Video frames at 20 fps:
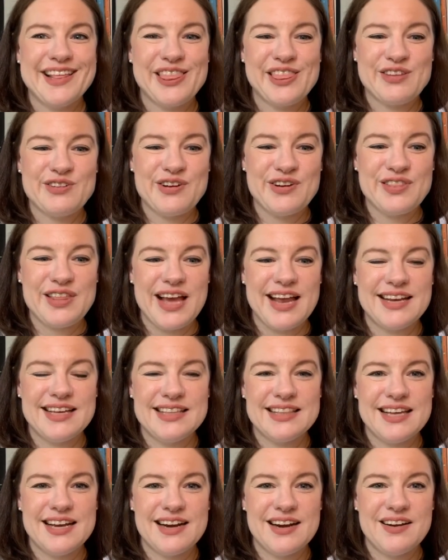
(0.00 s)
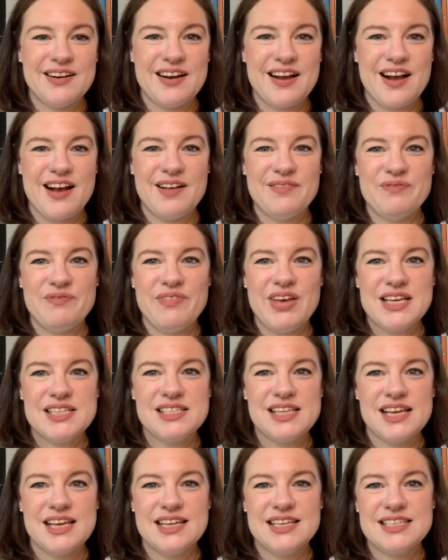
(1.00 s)
throw that in there.
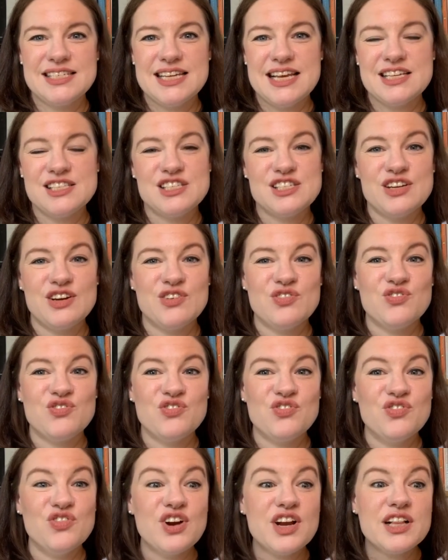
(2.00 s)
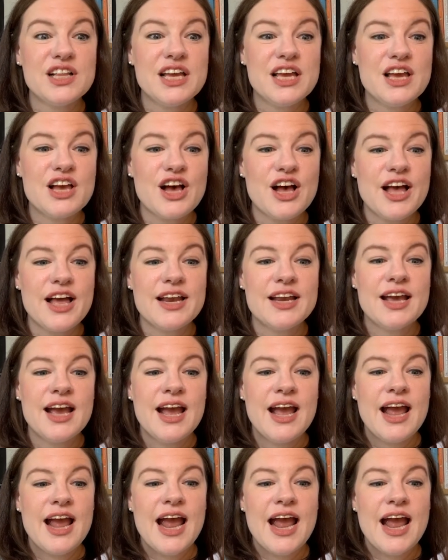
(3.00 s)
Makes it taste really good.